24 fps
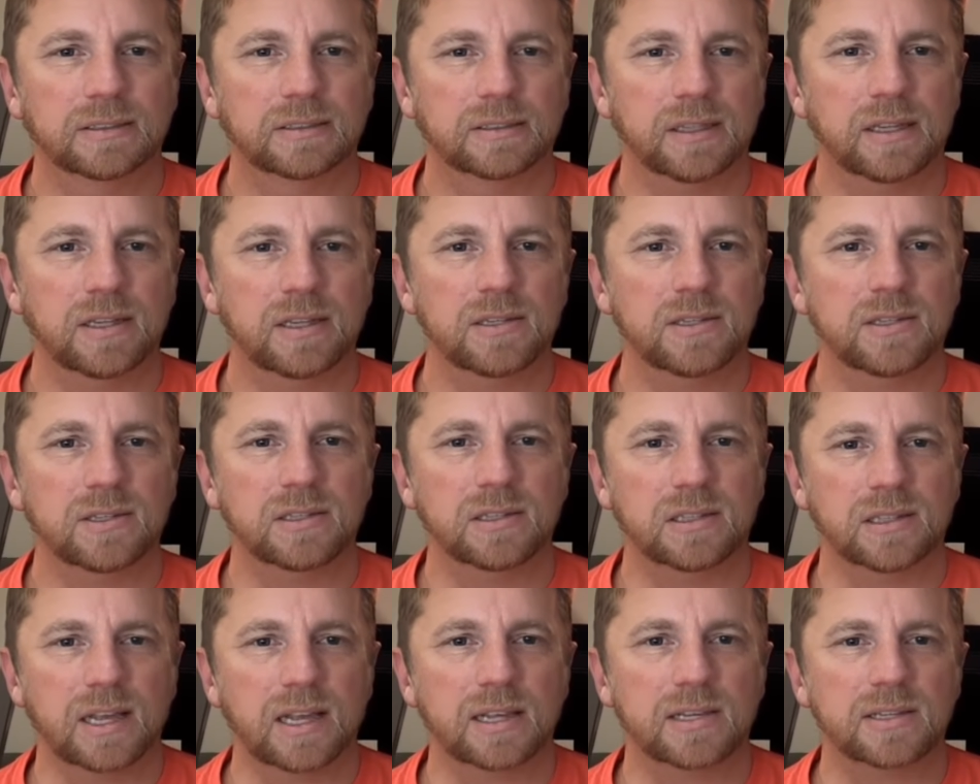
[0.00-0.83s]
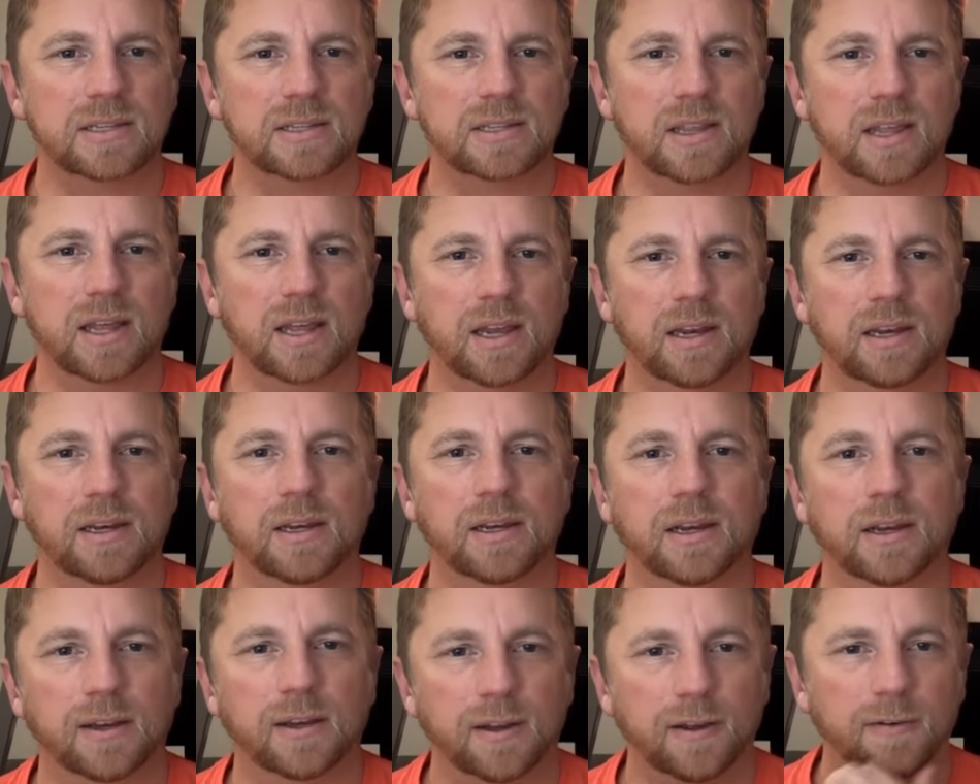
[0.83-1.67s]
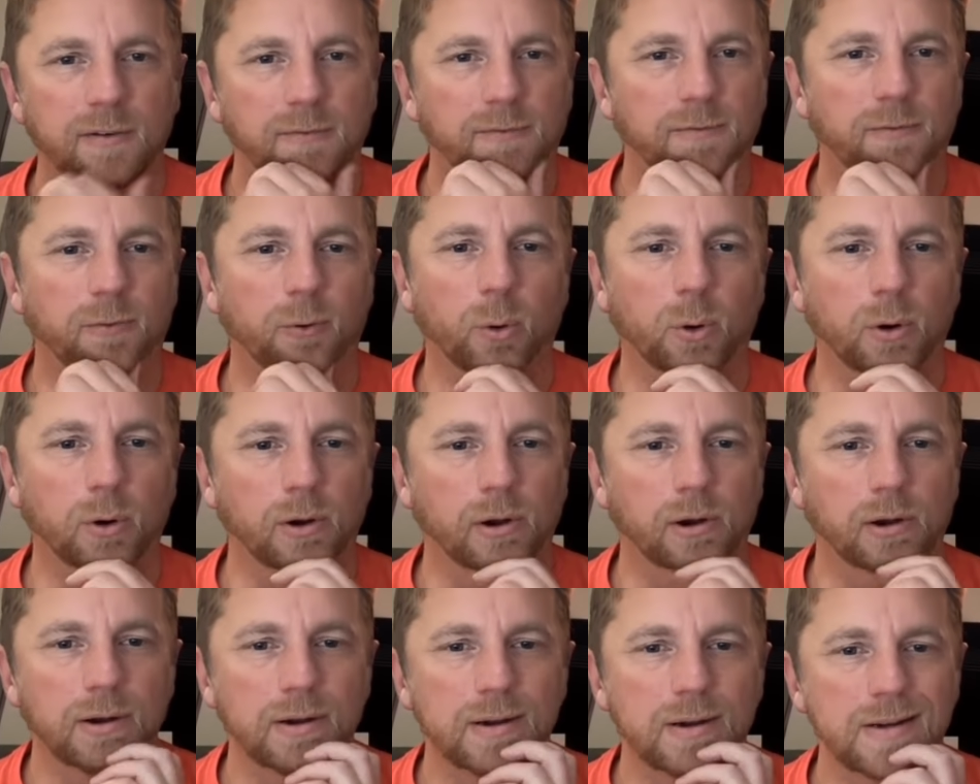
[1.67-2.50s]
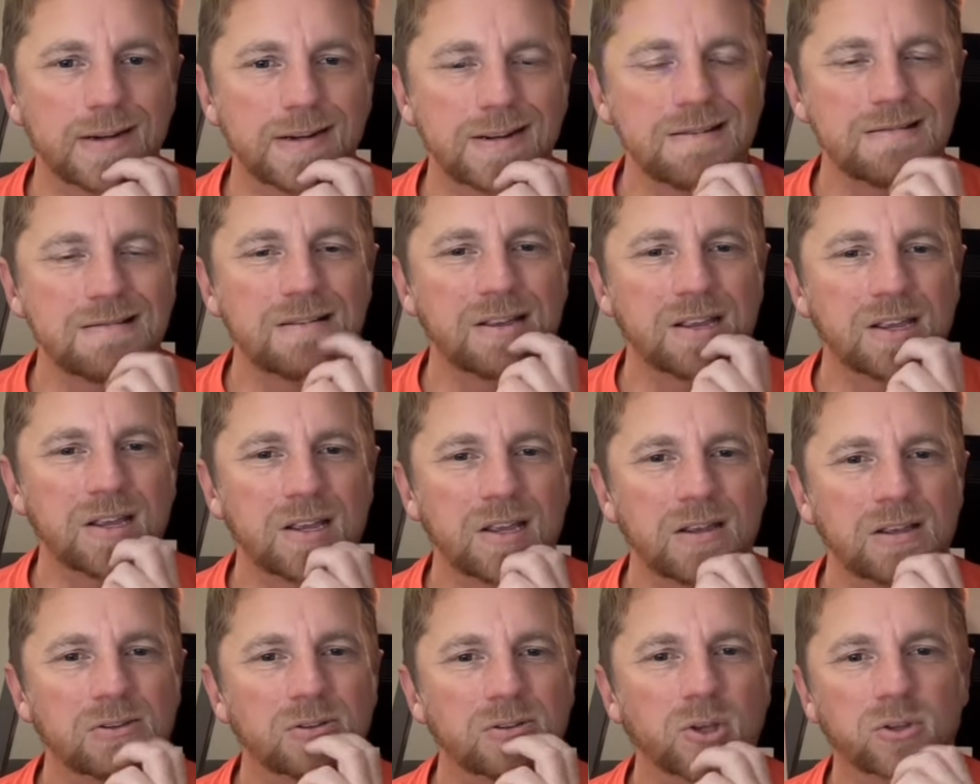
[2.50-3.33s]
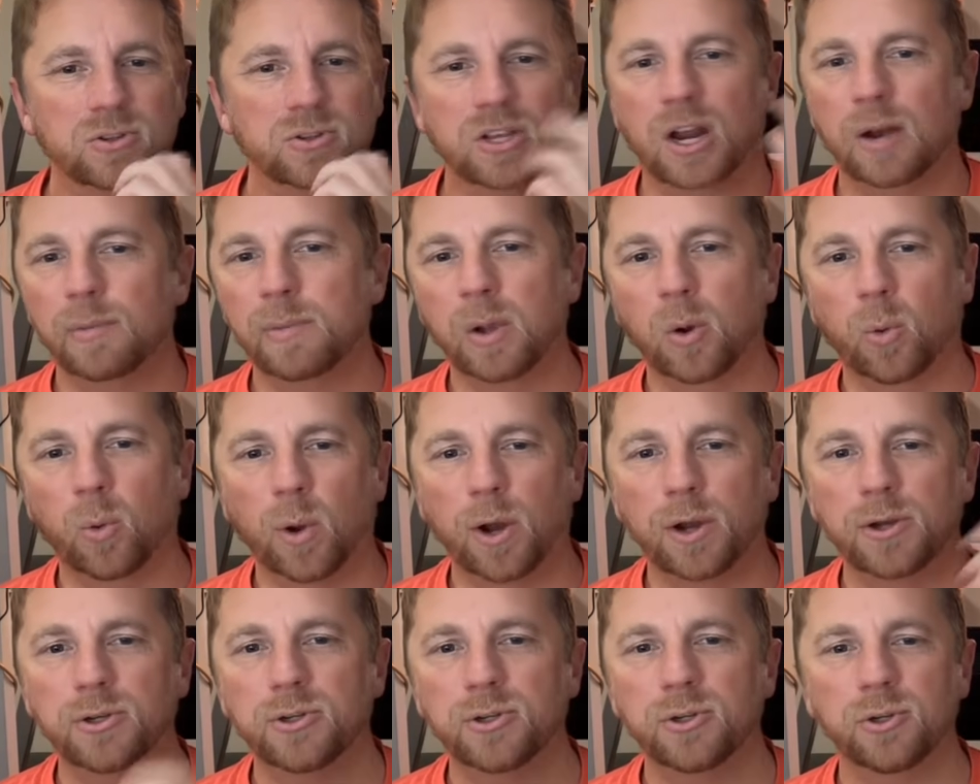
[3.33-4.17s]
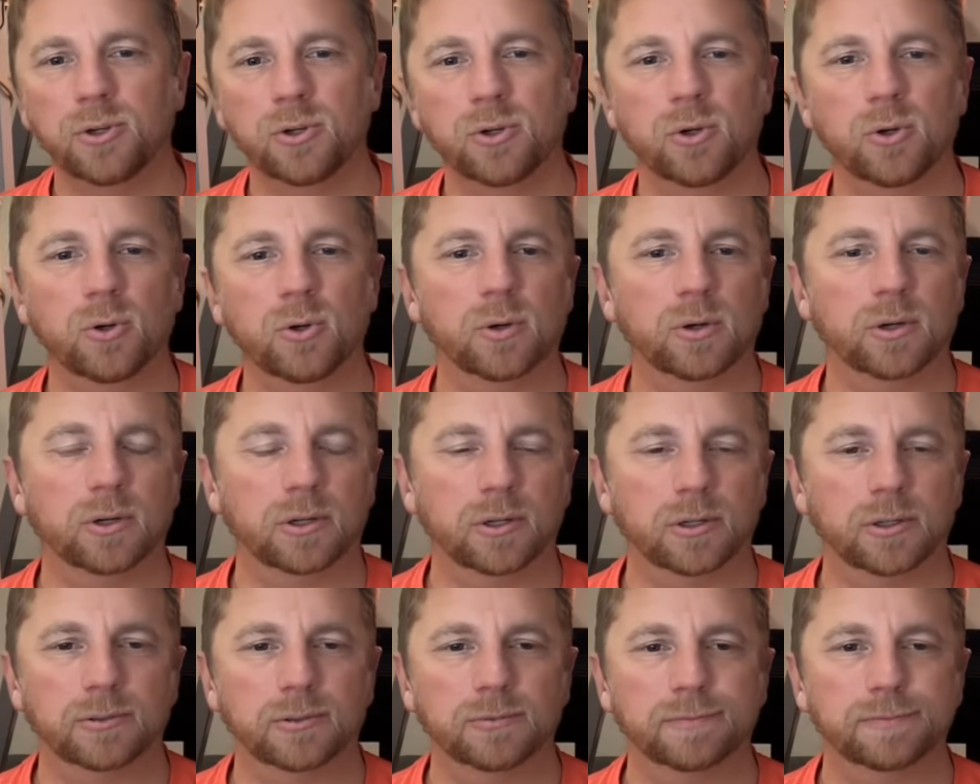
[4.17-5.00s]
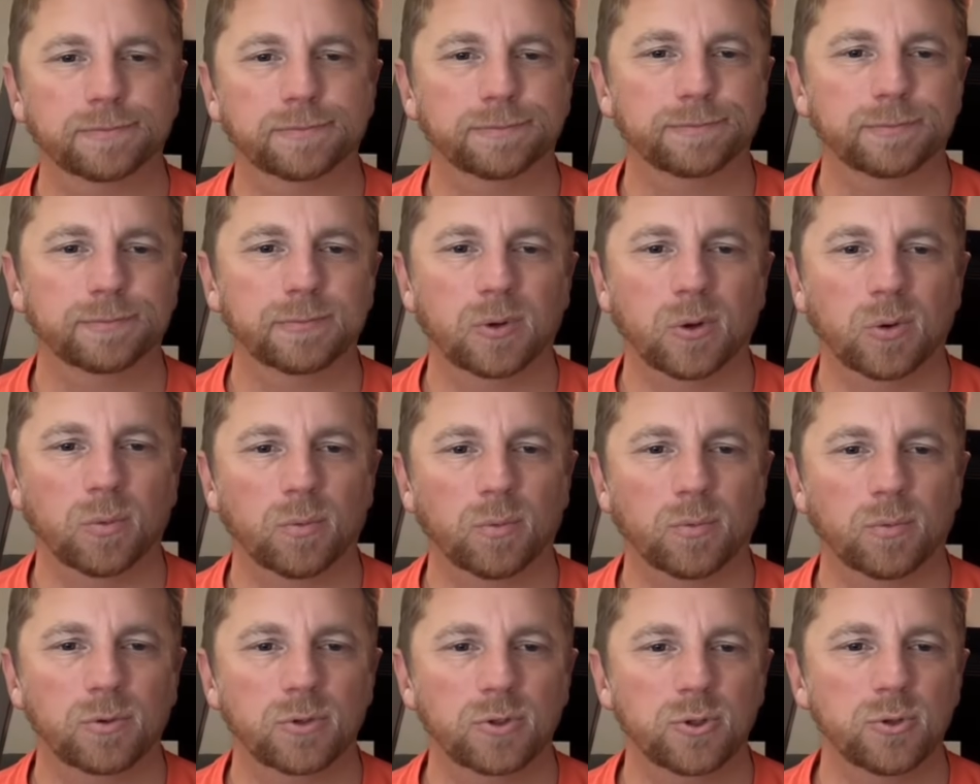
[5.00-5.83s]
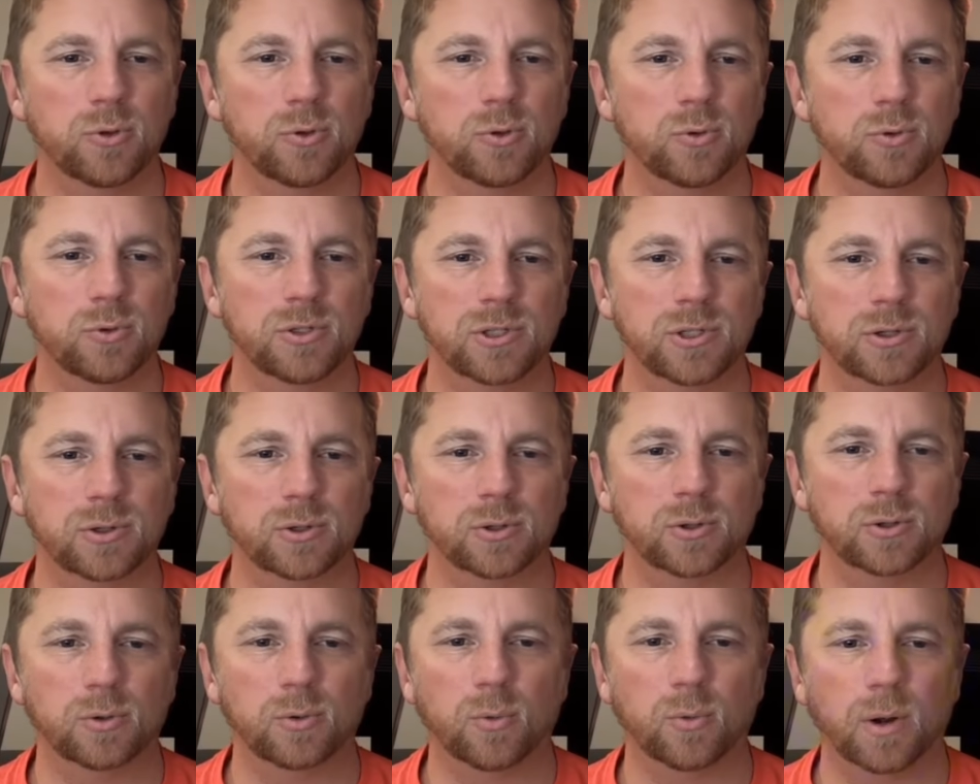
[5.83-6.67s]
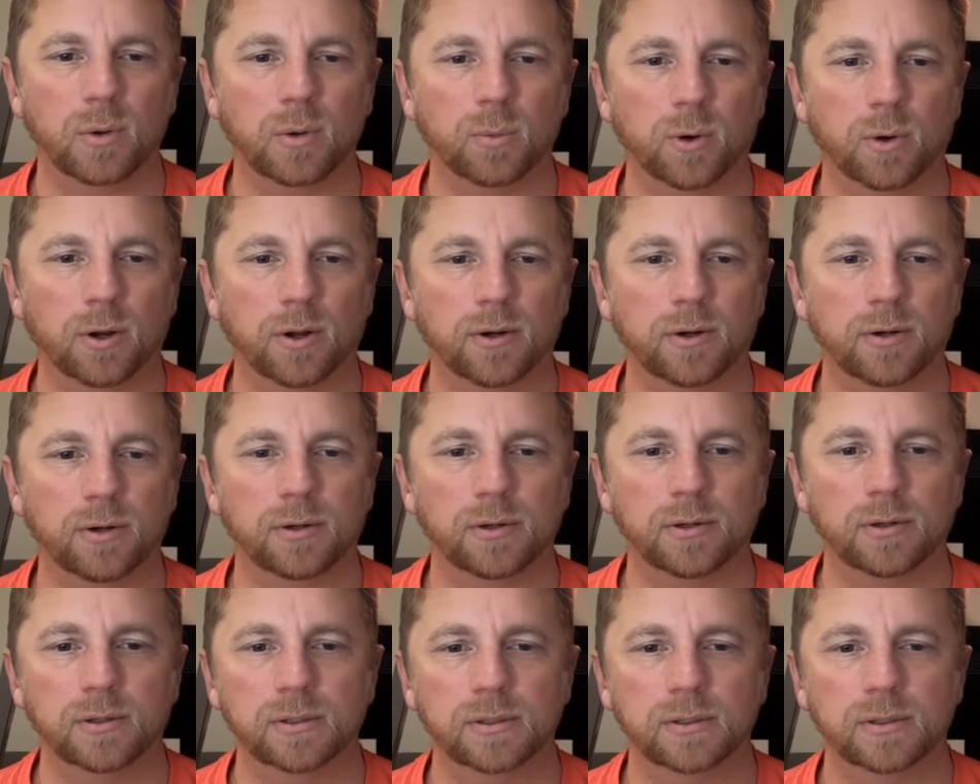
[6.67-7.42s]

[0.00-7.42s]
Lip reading: This is less than 4. So it's got to be a 1 2 or 2 0 1 1.